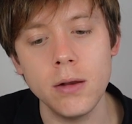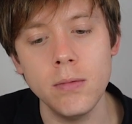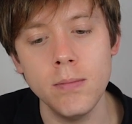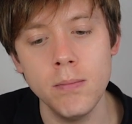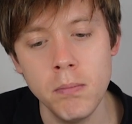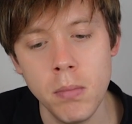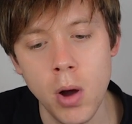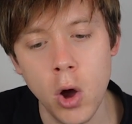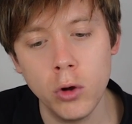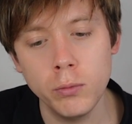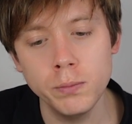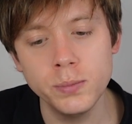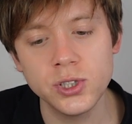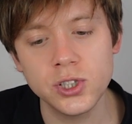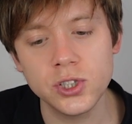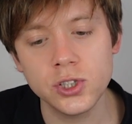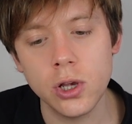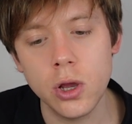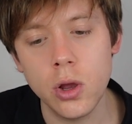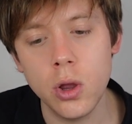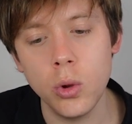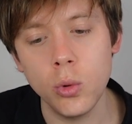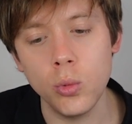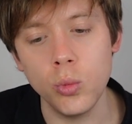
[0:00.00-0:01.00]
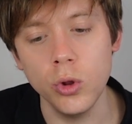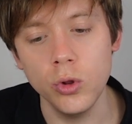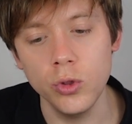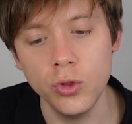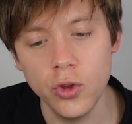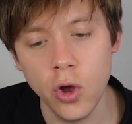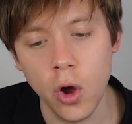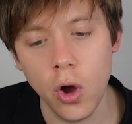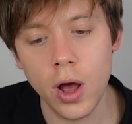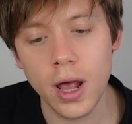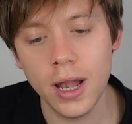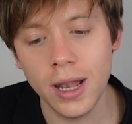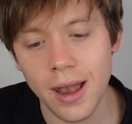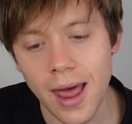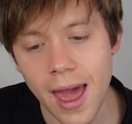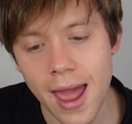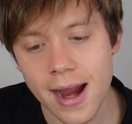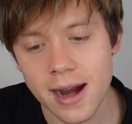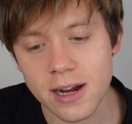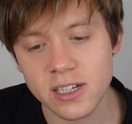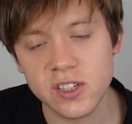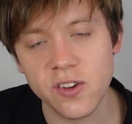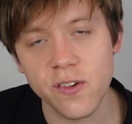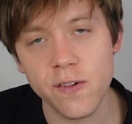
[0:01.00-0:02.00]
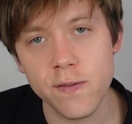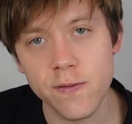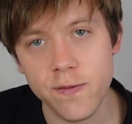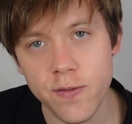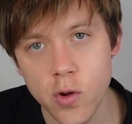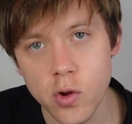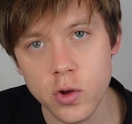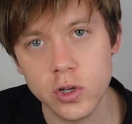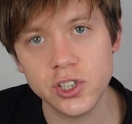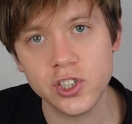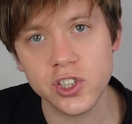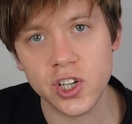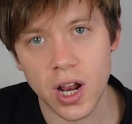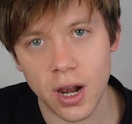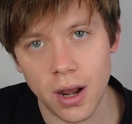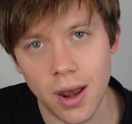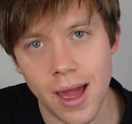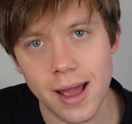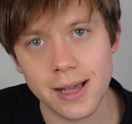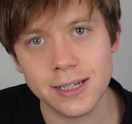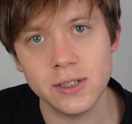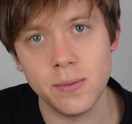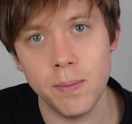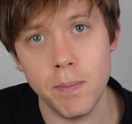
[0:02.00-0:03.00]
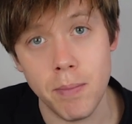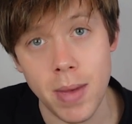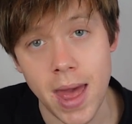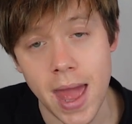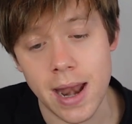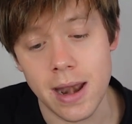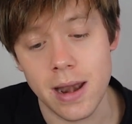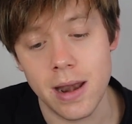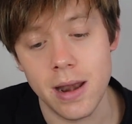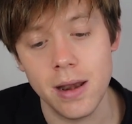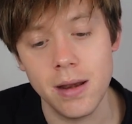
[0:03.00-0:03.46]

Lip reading: mobs will not elect first-class men.